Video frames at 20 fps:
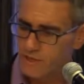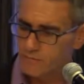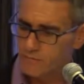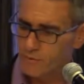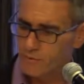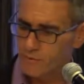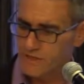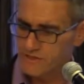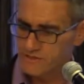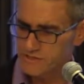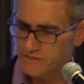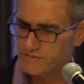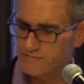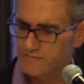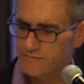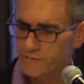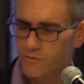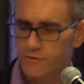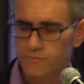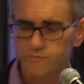But we actually
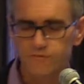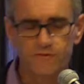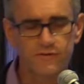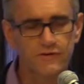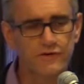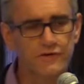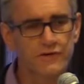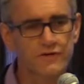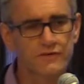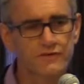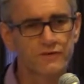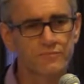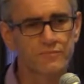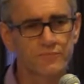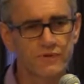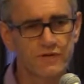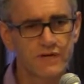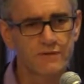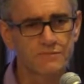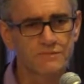formed the
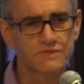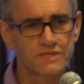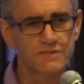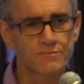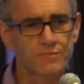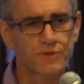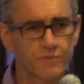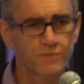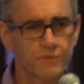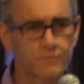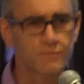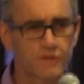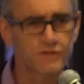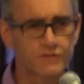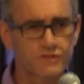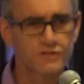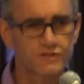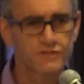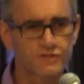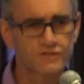PMC, the Permanent
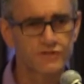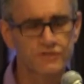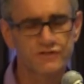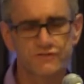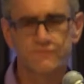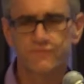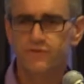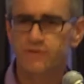Modular Construction,